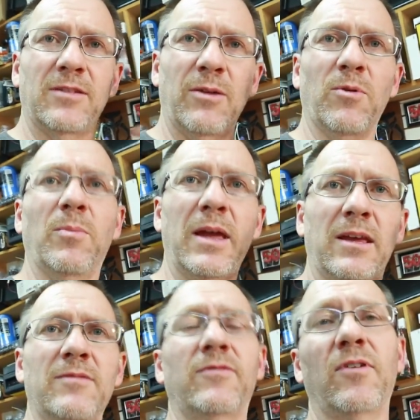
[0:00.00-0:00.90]
were
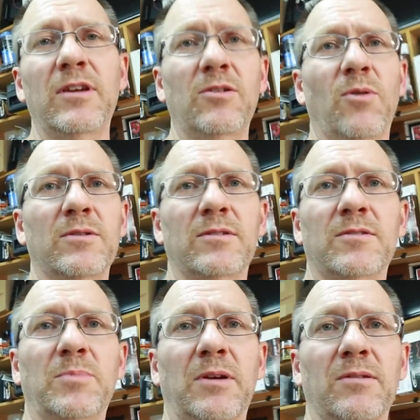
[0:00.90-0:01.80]
making funny noises
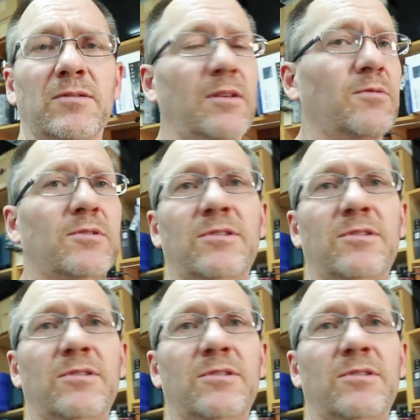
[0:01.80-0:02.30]
because they were